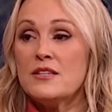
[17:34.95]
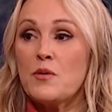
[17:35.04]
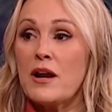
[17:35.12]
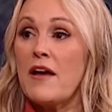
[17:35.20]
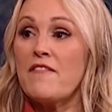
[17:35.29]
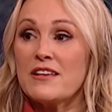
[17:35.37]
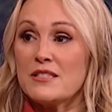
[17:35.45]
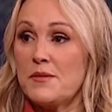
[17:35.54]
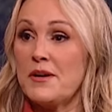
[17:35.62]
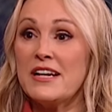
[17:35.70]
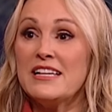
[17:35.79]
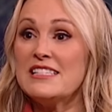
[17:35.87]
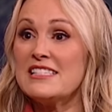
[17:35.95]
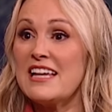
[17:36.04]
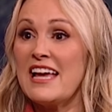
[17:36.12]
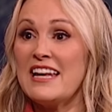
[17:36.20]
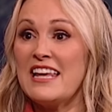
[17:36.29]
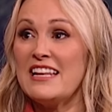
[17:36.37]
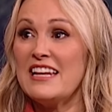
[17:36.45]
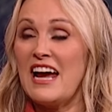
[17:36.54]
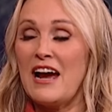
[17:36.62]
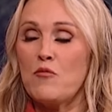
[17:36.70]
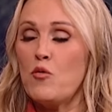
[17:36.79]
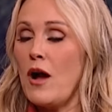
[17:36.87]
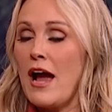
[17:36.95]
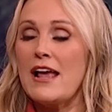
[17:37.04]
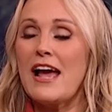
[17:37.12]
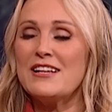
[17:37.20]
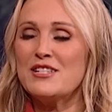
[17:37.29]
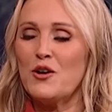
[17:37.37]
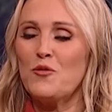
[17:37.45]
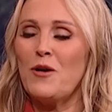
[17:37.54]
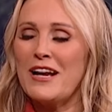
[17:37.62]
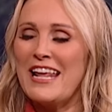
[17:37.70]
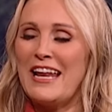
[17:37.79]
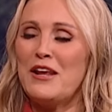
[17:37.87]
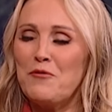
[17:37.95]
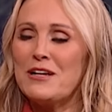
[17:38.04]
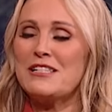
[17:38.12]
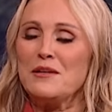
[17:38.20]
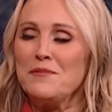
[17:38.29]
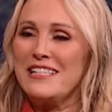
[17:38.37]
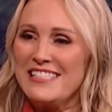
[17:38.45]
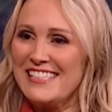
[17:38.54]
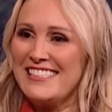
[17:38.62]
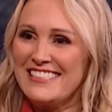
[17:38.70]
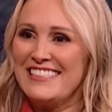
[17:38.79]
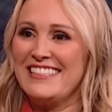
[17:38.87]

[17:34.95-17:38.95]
what I've experienced, and I don't want anyone to miss it.